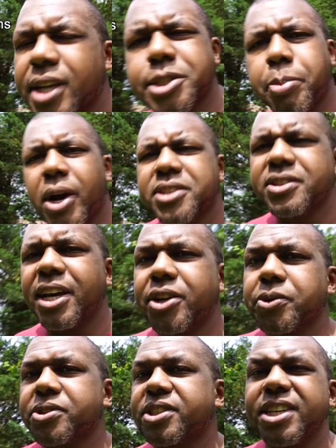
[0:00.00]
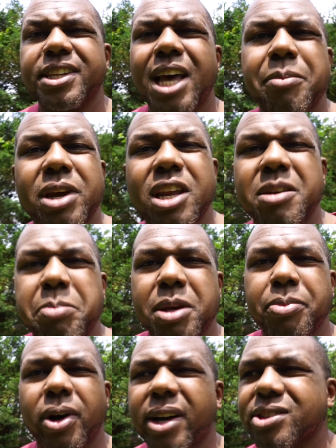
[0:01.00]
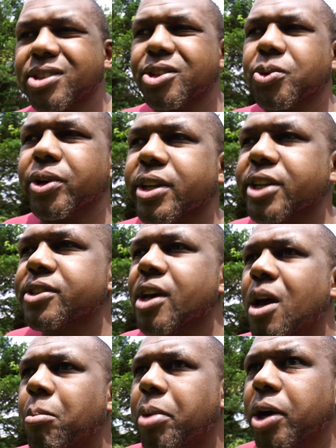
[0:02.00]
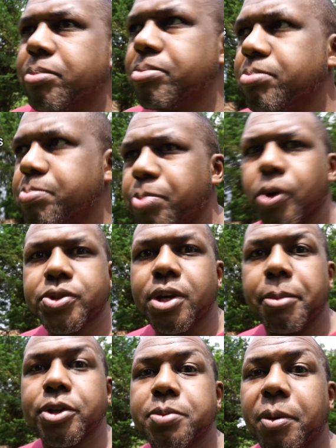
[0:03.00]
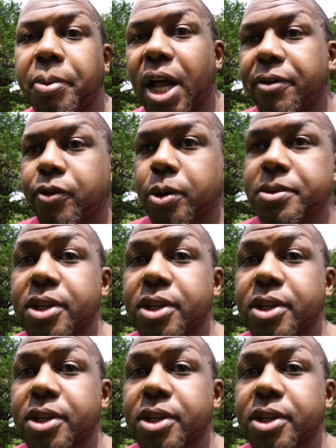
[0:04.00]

And surprisingly, I don't see that many people actually doing this, but post on multiple platforms